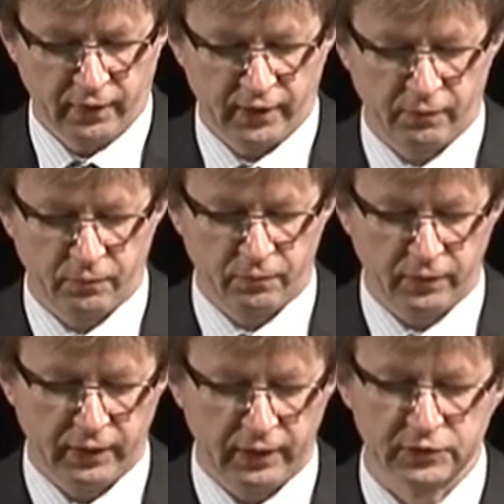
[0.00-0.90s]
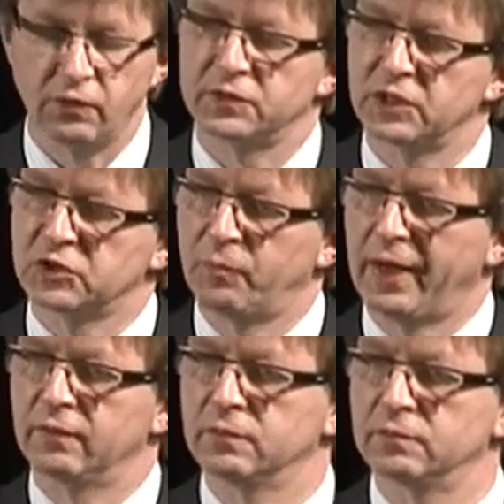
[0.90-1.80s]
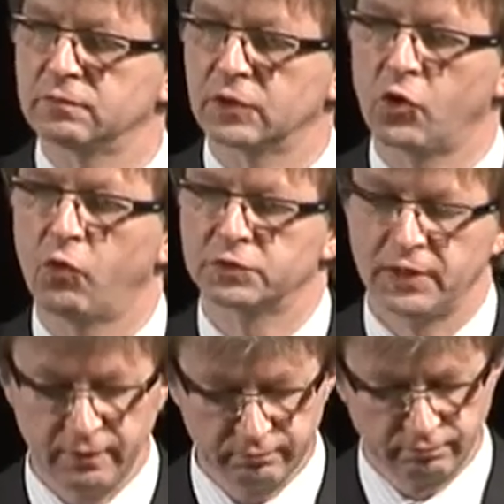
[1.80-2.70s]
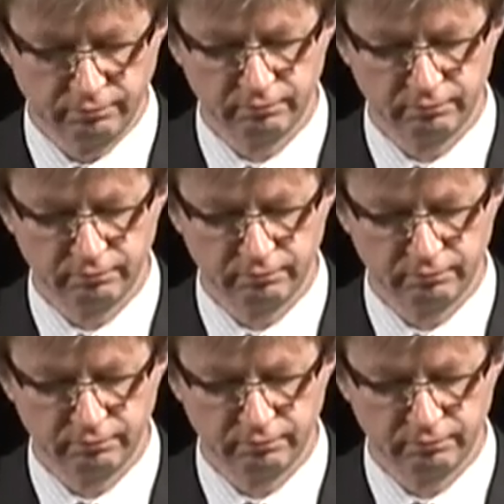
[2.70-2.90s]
um, it's not just about the core team